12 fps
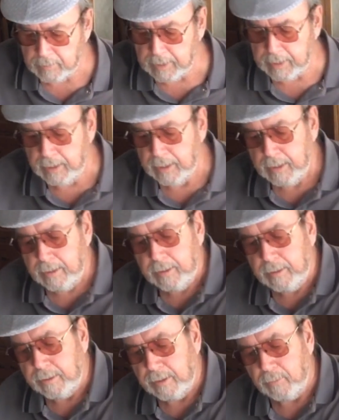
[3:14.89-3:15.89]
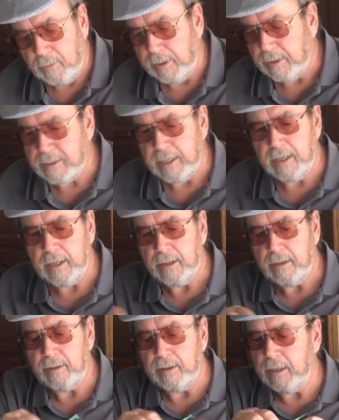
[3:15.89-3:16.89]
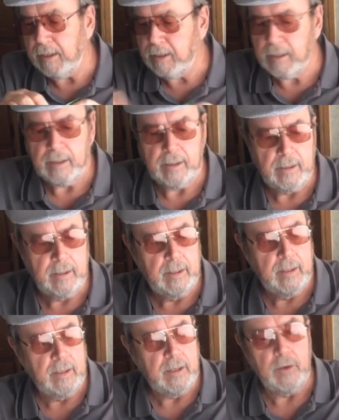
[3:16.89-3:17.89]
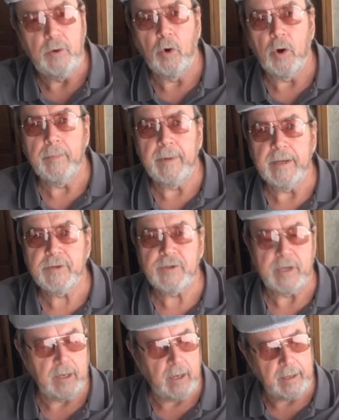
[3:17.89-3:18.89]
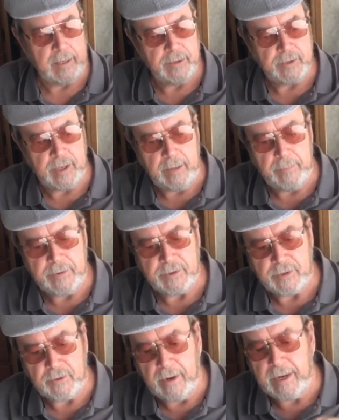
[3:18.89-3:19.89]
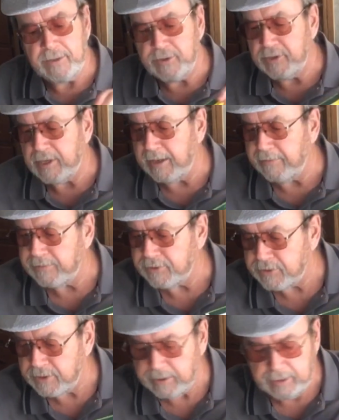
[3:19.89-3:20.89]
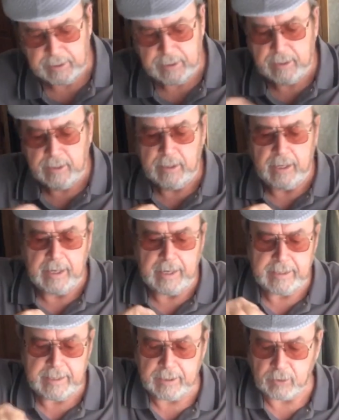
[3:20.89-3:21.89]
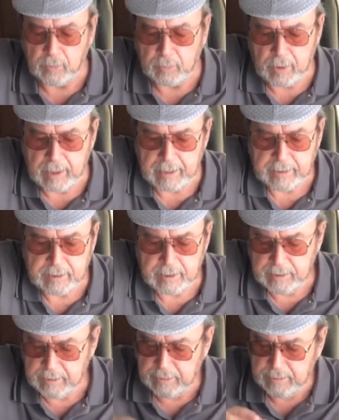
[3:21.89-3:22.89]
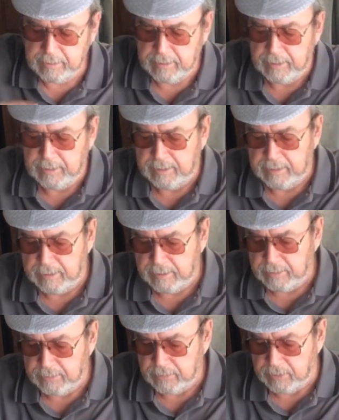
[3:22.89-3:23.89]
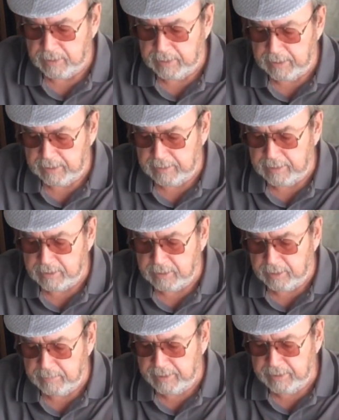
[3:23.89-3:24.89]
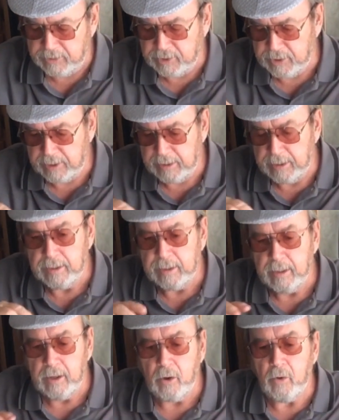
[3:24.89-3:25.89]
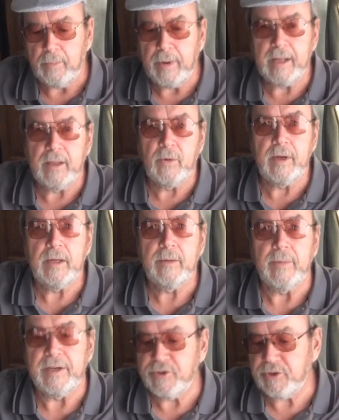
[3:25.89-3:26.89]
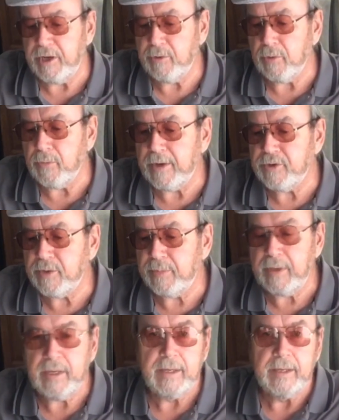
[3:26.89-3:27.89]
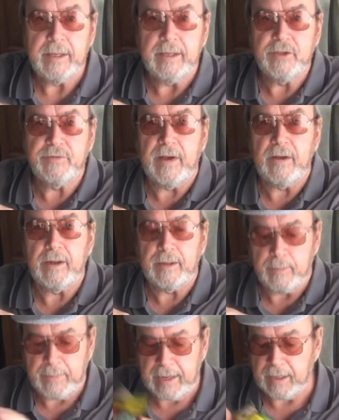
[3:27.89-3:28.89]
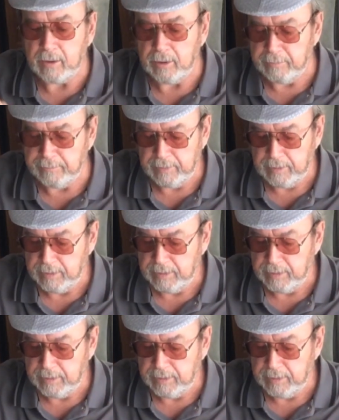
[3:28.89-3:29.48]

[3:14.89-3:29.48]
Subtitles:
Okay, then we're going to take the Knorr mix, and like I said, Mrs. Grass's has an identical product. Add that to the mix. Oh, and by the way, my secret recipe is found on the back of